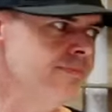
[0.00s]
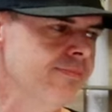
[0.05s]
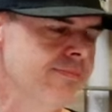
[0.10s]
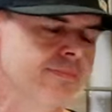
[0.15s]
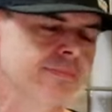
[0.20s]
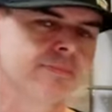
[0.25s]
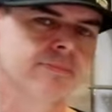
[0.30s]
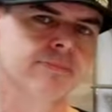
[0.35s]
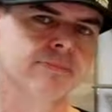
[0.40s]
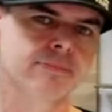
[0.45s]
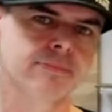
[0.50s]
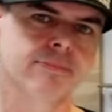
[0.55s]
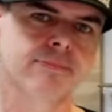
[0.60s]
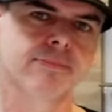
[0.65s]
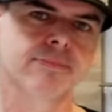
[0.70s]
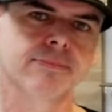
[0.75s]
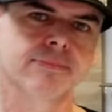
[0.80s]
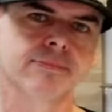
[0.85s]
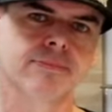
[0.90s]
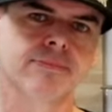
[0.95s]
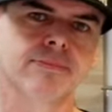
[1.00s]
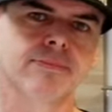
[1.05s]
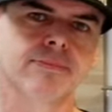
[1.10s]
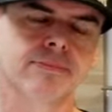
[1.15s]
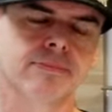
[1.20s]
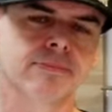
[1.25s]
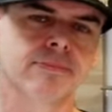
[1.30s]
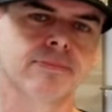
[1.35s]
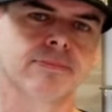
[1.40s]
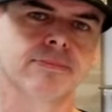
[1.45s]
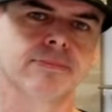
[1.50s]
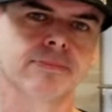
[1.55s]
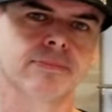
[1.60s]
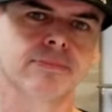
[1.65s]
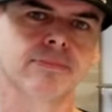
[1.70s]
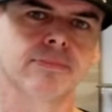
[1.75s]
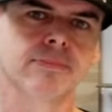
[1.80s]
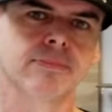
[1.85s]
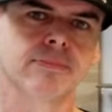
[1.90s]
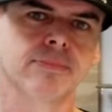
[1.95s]

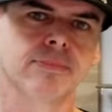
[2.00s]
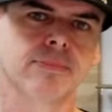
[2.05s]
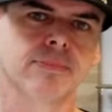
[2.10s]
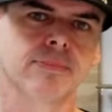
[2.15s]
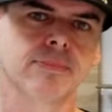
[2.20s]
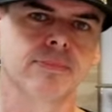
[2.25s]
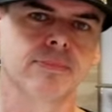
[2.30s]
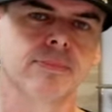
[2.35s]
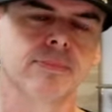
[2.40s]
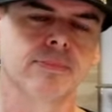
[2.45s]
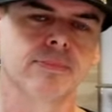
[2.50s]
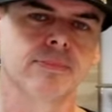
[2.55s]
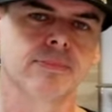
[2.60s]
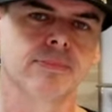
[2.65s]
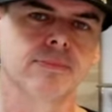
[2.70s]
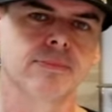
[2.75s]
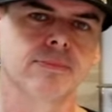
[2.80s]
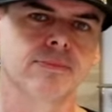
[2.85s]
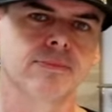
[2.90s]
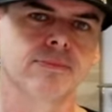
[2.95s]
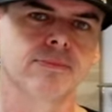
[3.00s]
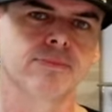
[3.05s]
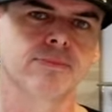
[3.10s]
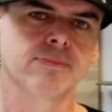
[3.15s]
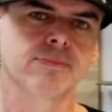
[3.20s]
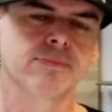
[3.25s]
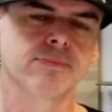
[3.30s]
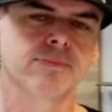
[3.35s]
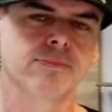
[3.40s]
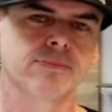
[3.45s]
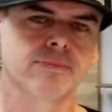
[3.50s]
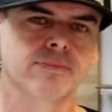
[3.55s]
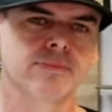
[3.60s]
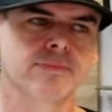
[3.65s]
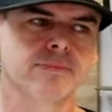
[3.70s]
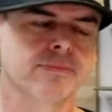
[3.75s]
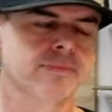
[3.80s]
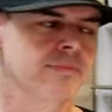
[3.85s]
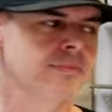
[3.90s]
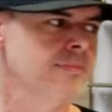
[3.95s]

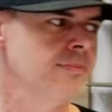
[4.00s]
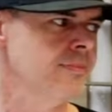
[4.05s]
(silent)